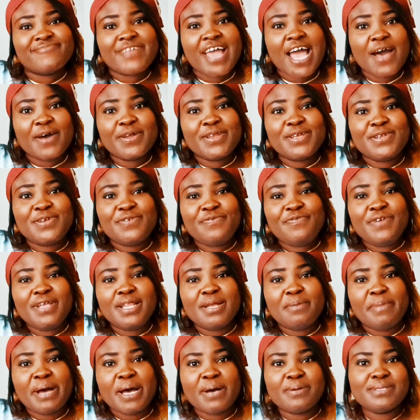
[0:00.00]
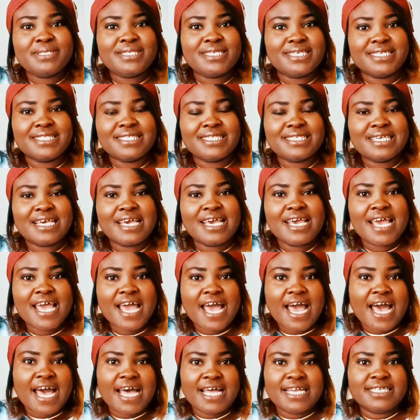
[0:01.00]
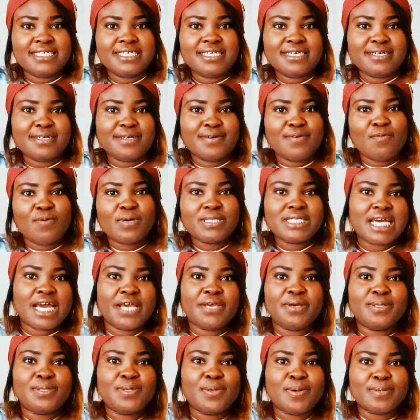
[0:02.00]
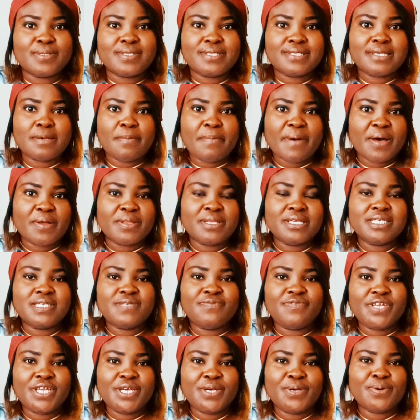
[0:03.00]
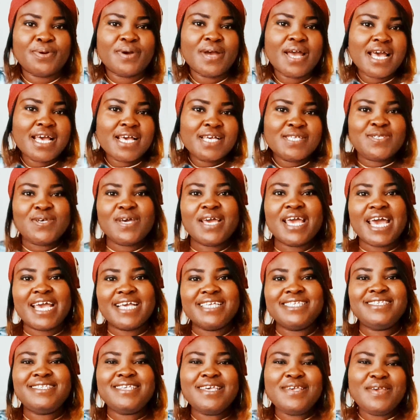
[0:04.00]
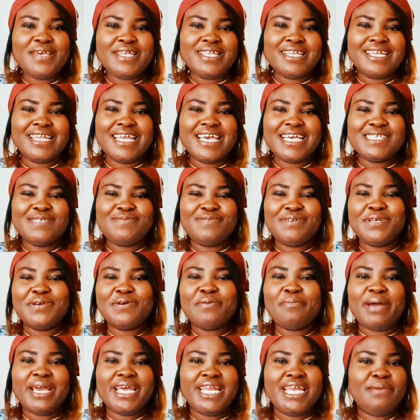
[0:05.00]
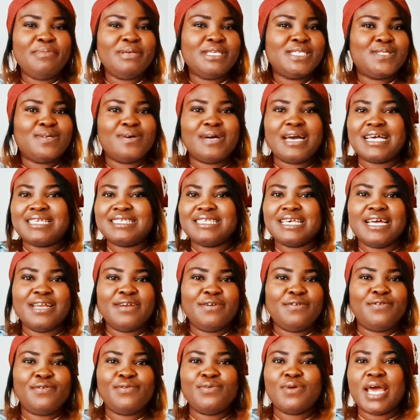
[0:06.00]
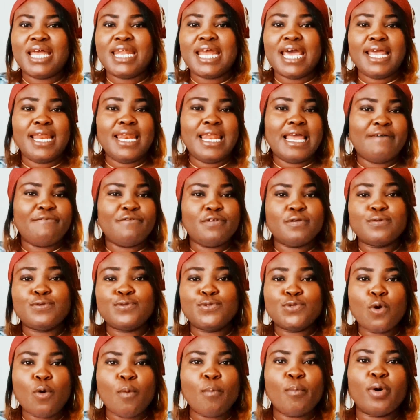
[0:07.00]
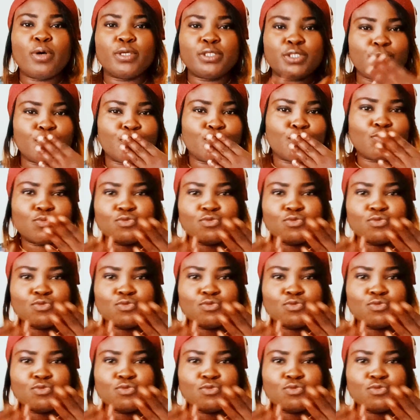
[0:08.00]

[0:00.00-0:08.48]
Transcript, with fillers: How did you feel about it? And uh, what are your thoughts about this video? So guys, see you in the next video. My name is Dorcas Andrew, and I love you so much.